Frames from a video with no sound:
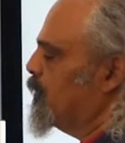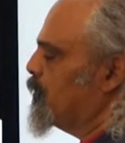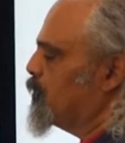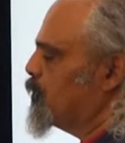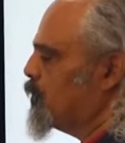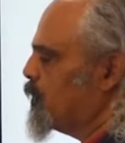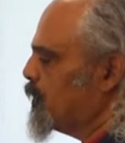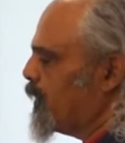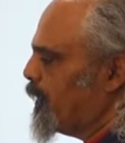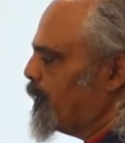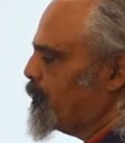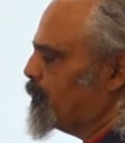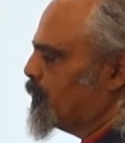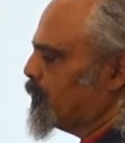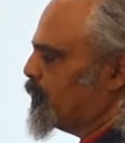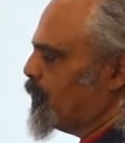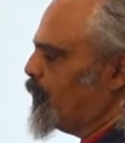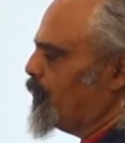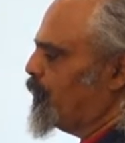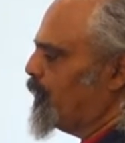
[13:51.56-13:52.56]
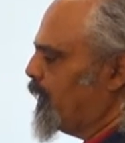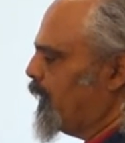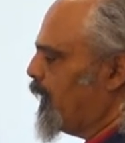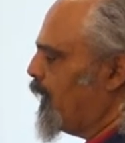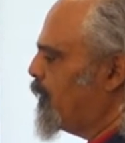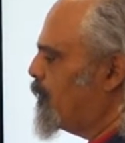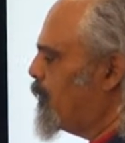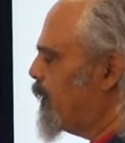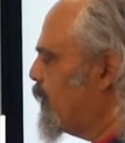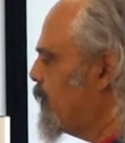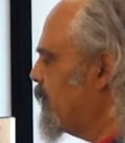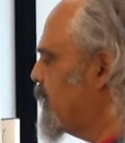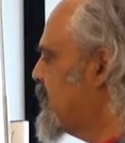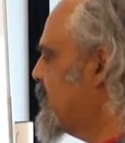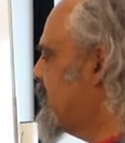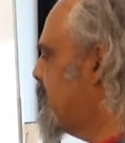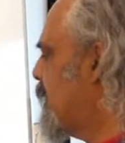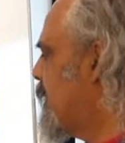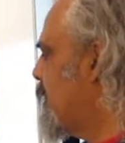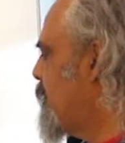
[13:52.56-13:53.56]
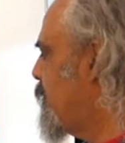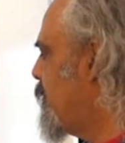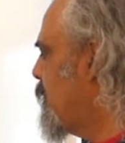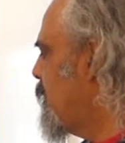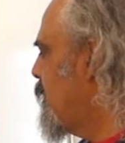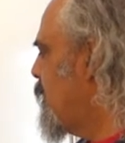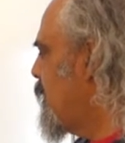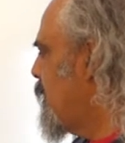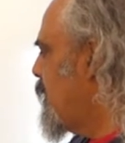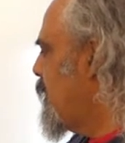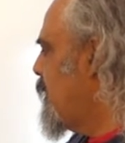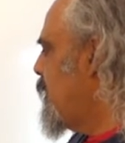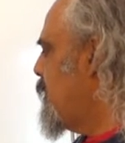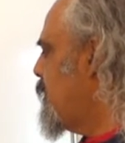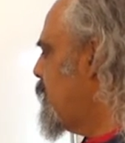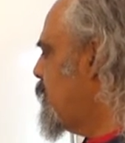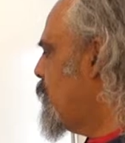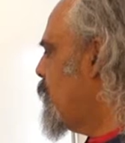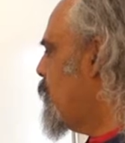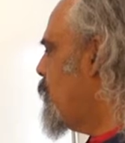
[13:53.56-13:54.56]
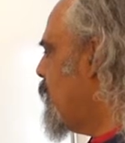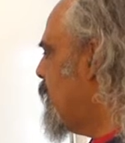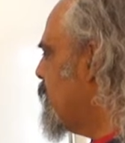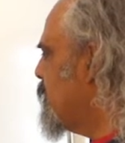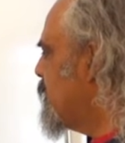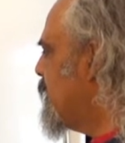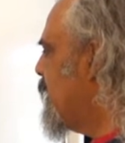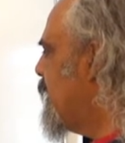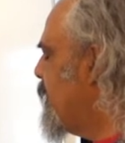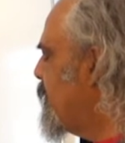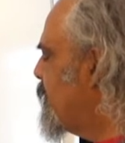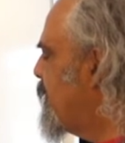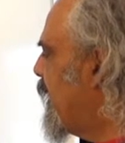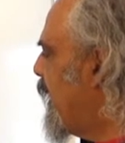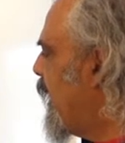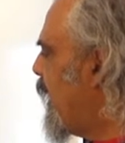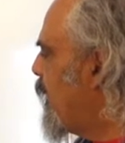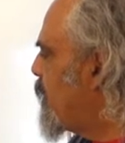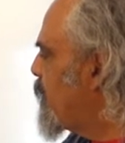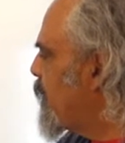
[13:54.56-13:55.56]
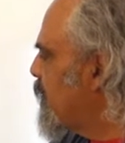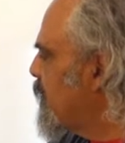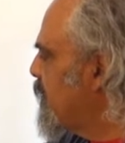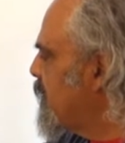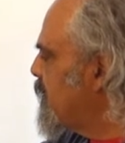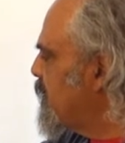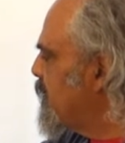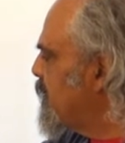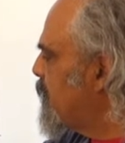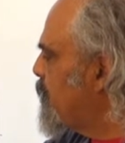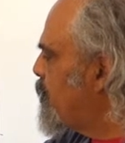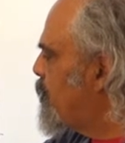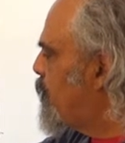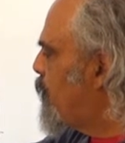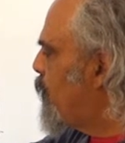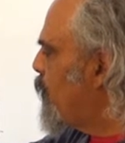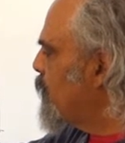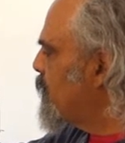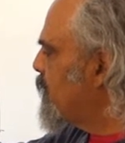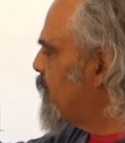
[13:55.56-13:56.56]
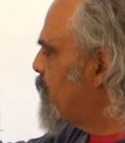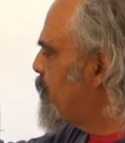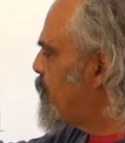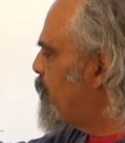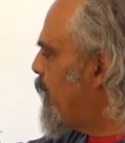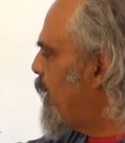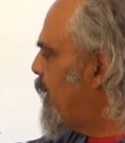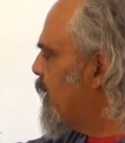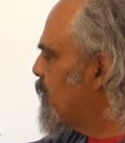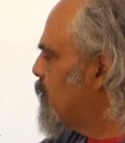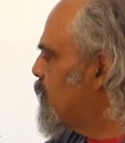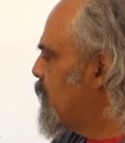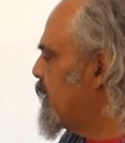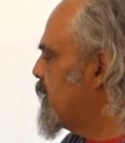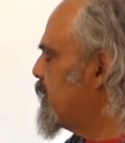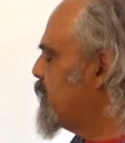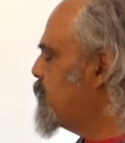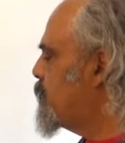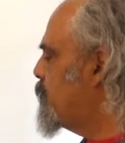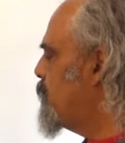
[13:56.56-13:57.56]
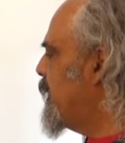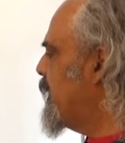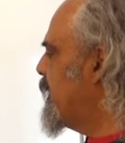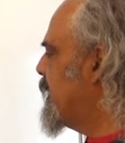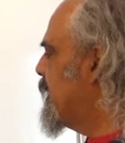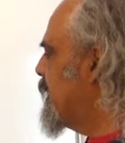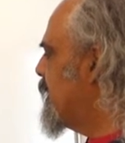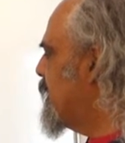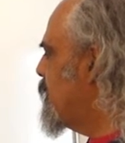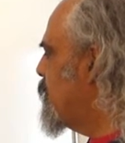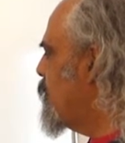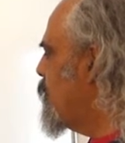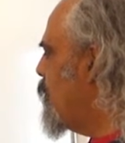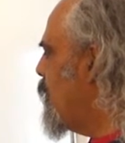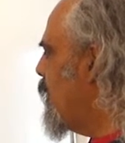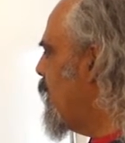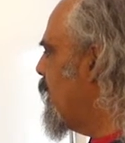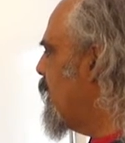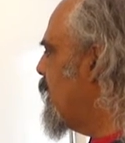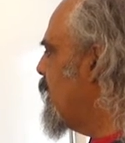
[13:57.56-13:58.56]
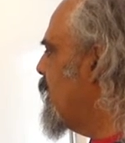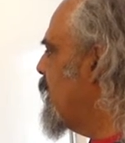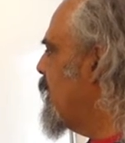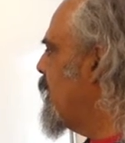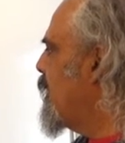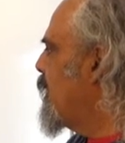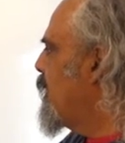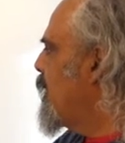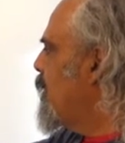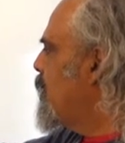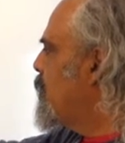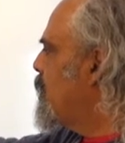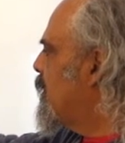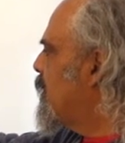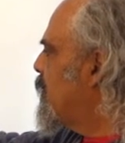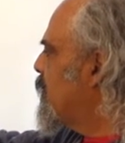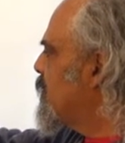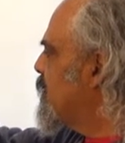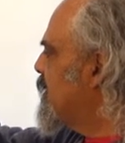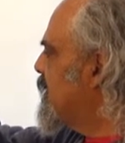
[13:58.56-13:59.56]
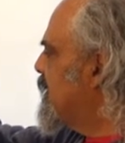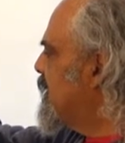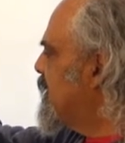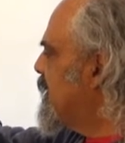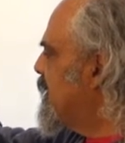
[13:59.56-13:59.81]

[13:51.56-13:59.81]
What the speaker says: shapes of the eyebrow itself. So once I have the eyebrow, this is the important part where it's breaking. Why? Because in